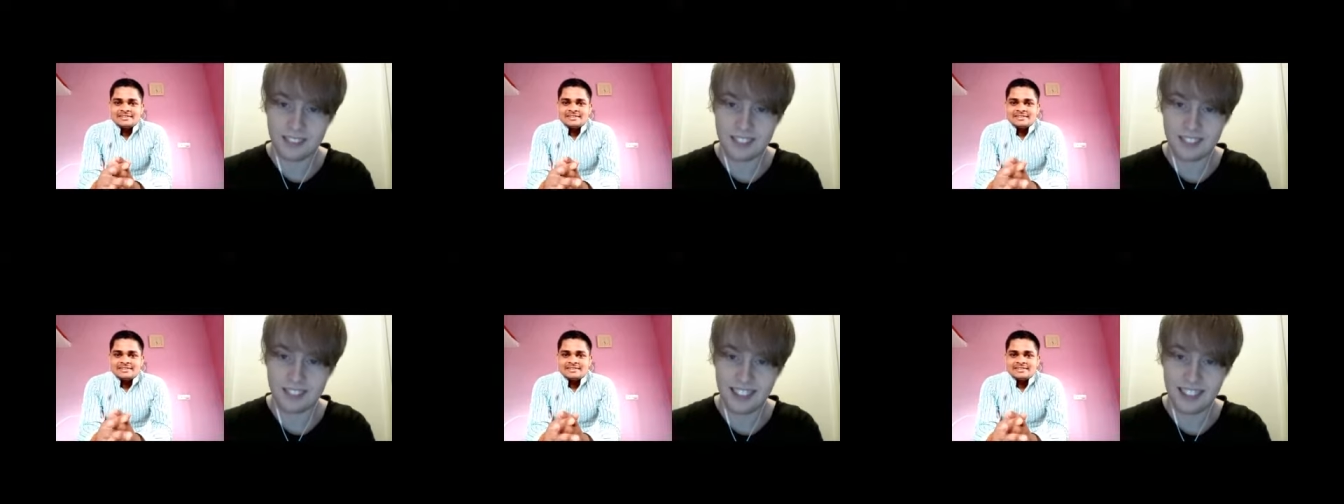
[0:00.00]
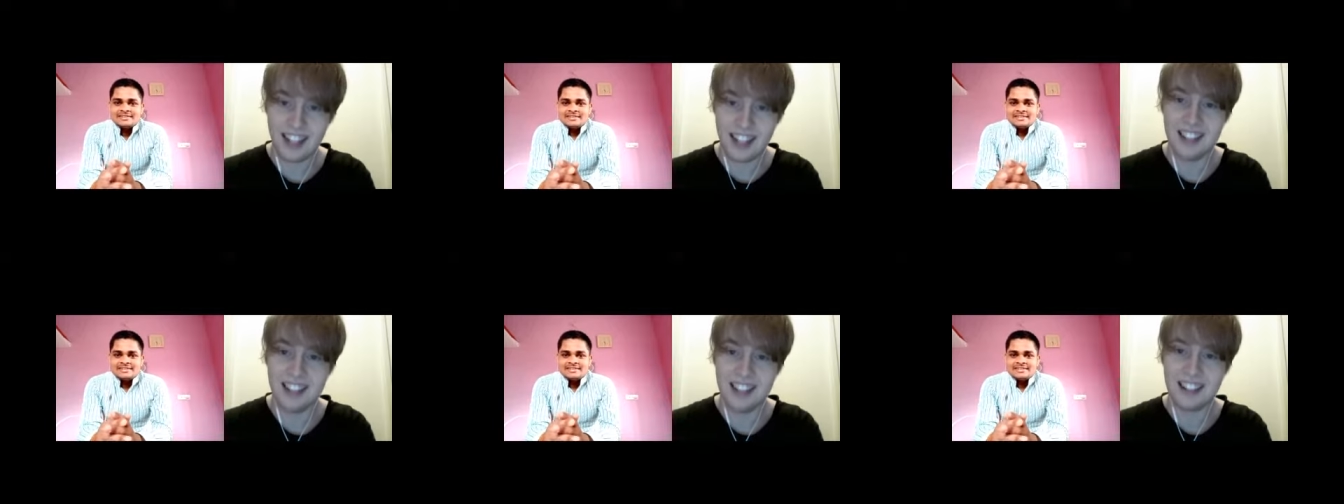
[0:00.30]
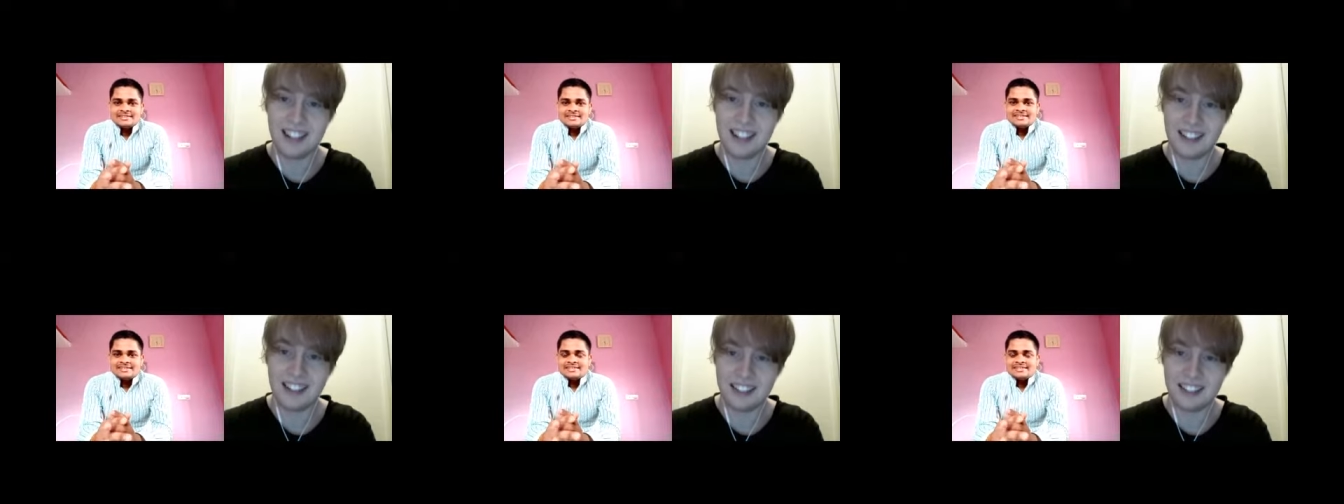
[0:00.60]
Ah,
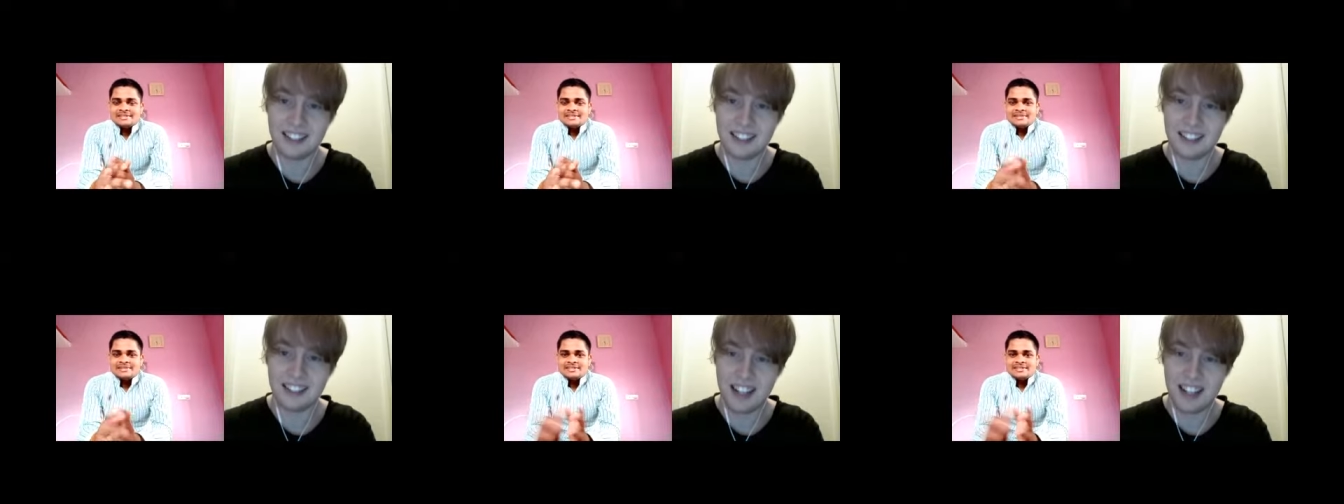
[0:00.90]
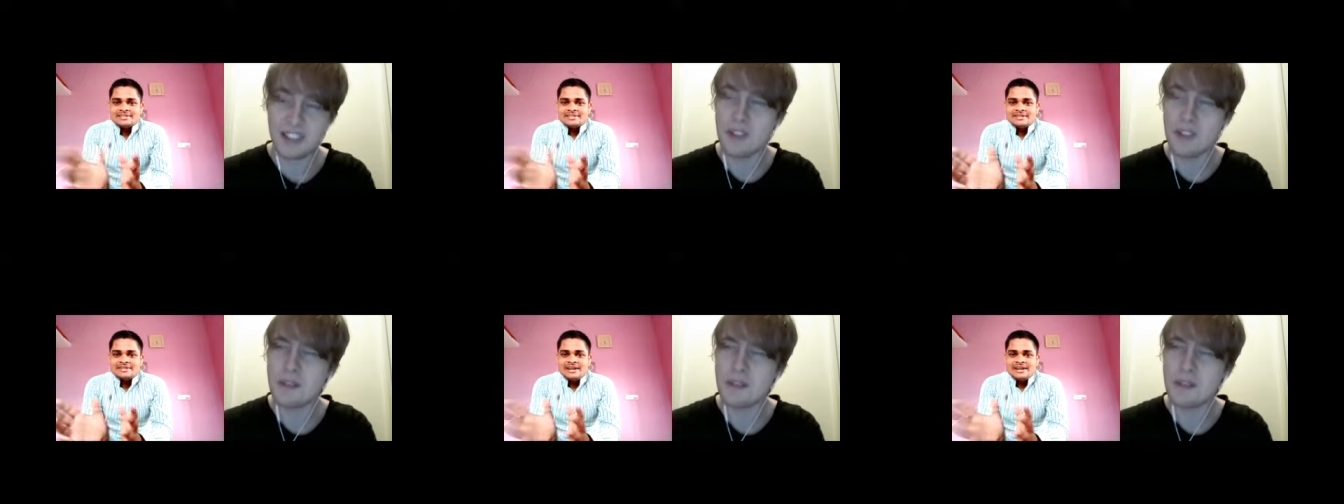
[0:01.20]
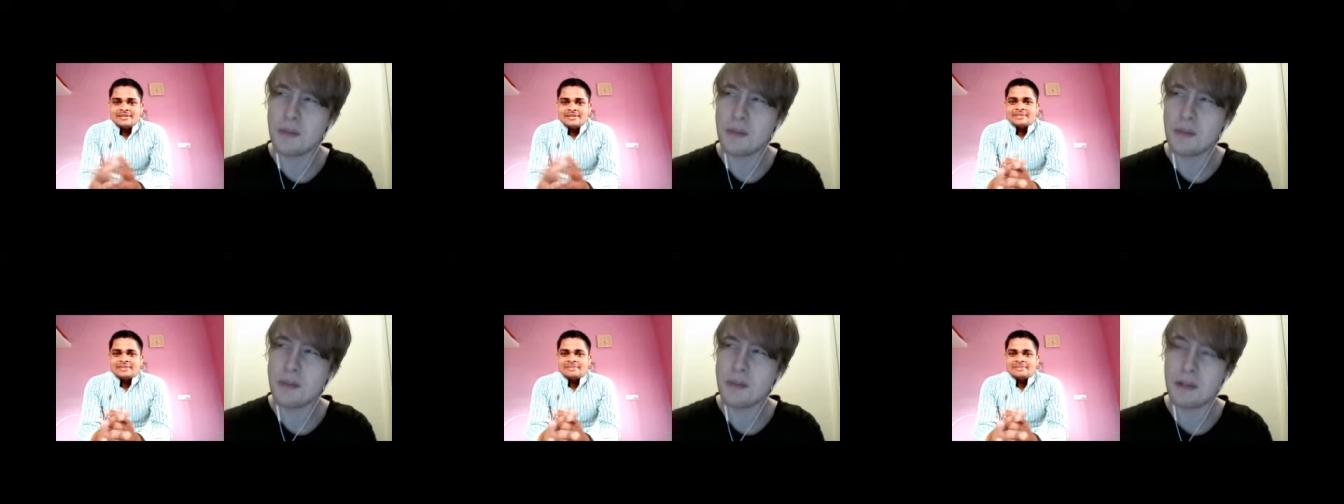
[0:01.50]
I don't remember
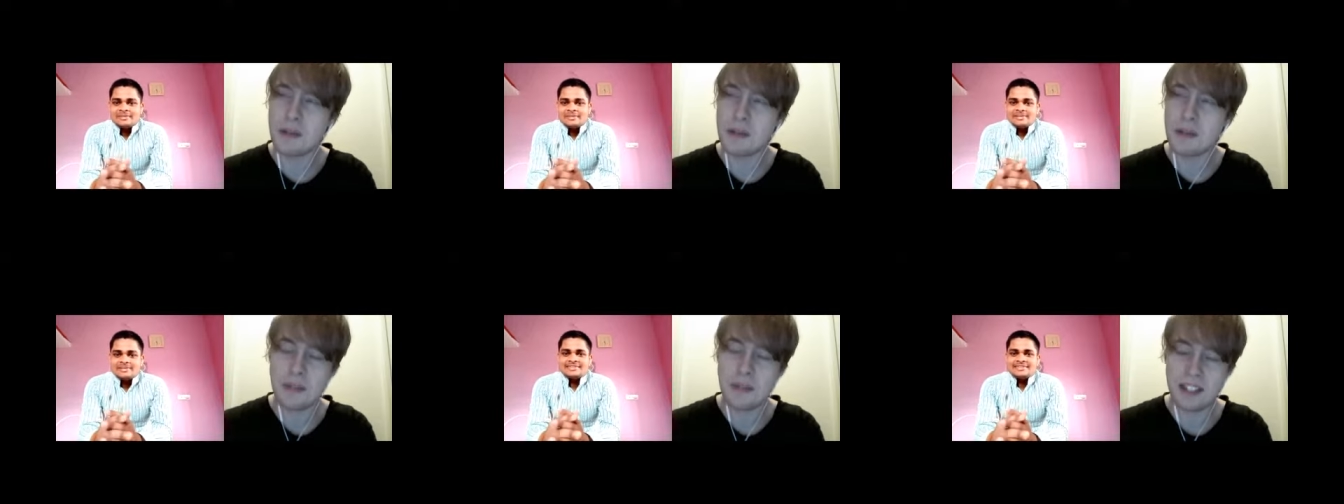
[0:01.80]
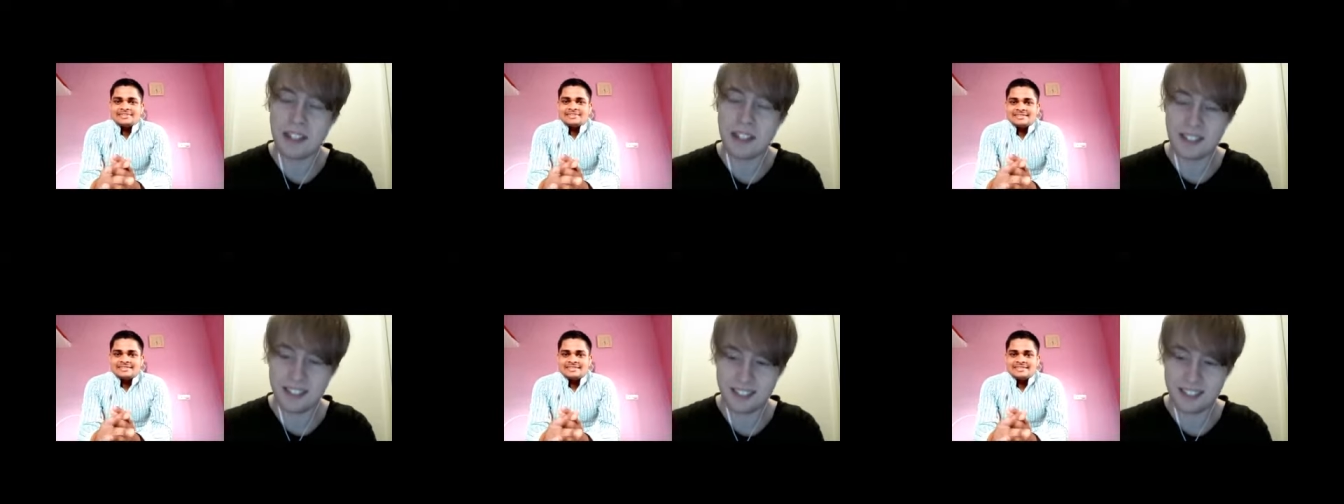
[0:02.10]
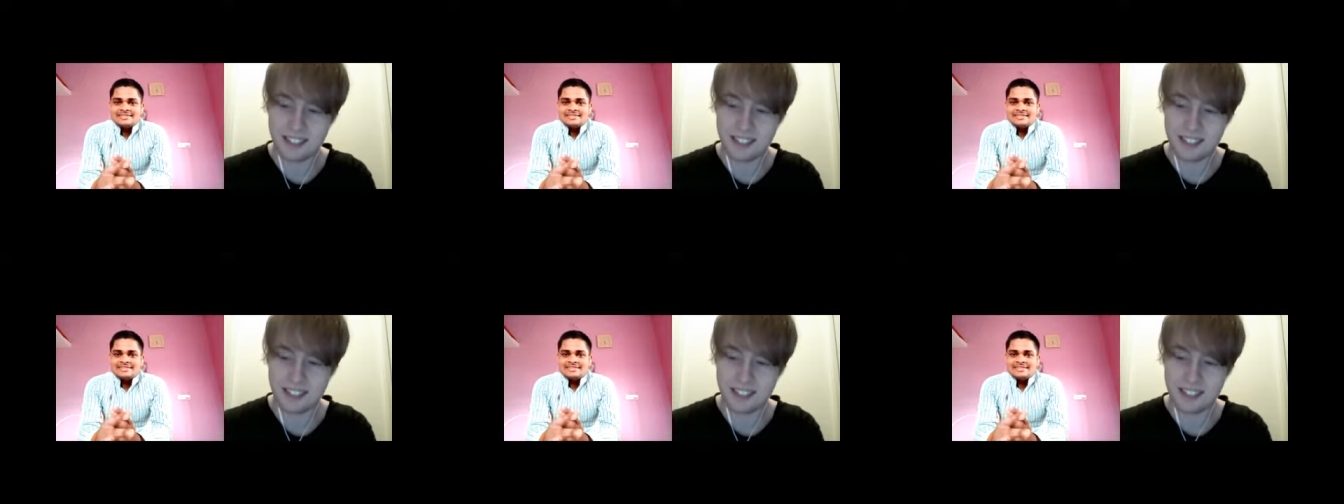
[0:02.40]
it being pink.